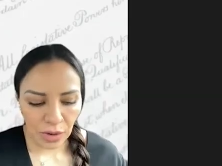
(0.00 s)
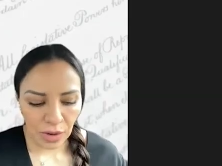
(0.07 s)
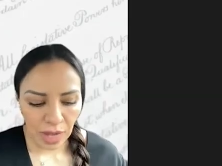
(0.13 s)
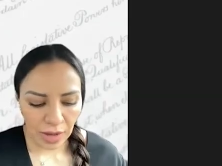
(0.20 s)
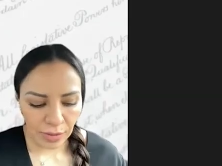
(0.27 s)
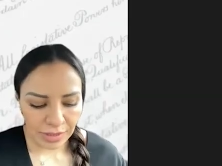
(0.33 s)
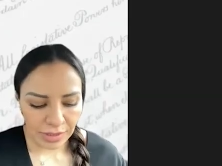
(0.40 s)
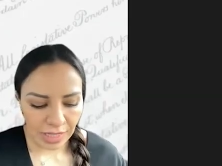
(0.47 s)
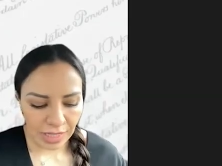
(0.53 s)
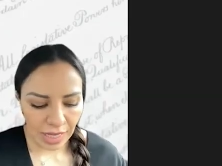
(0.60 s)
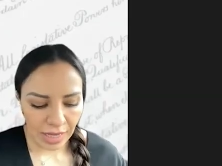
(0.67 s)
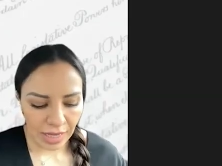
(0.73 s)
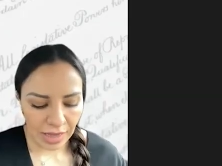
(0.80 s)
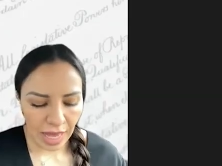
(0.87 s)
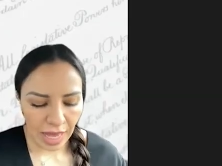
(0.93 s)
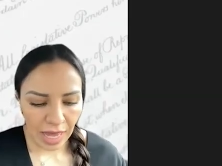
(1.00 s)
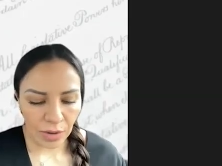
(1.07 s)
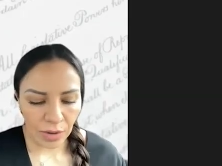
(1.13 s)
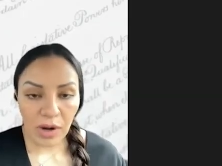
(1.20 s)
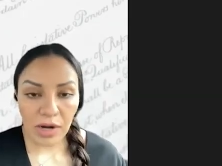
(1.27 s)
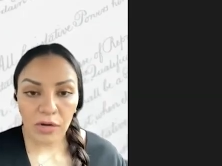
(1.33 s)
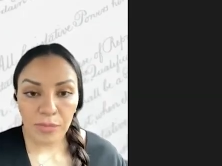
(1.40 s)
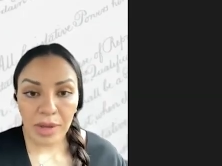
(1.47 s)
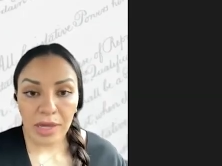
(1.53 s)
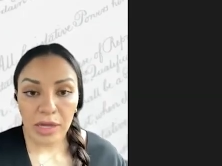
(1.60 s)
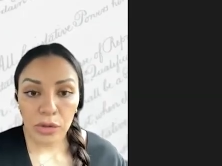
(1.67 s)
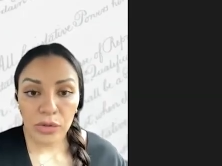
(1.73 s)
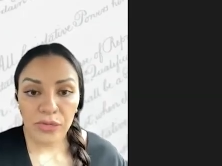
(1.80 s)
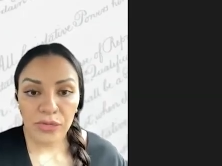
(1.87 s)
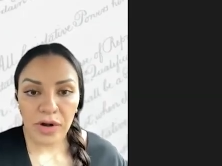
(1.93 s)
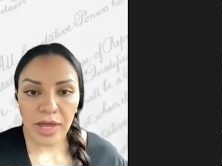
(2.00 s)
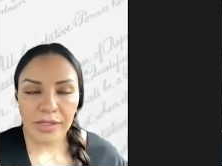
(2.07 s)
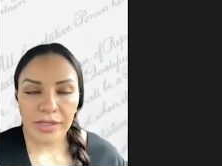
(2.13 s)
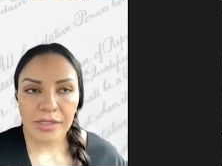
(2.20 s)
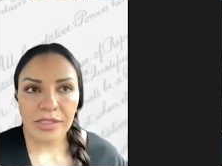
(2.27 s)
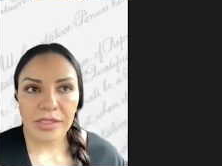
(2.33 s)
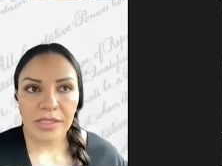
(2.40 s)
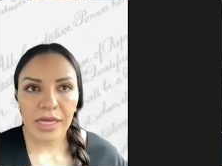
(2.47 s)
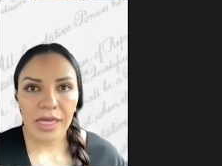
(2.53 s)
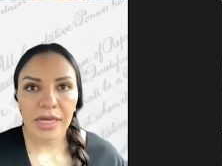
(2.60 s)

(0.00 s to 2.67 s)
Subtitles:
I was saying that one of my good friends,